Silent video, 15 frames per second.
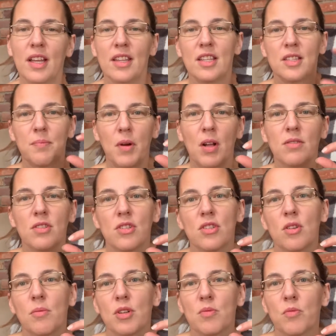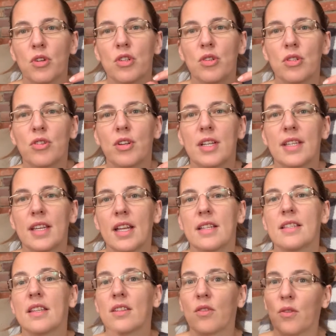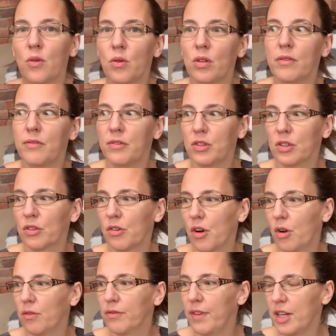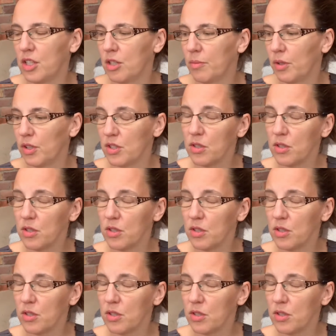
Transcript: the sprouts are so much more nutrient dense than the whole full grown vegetable.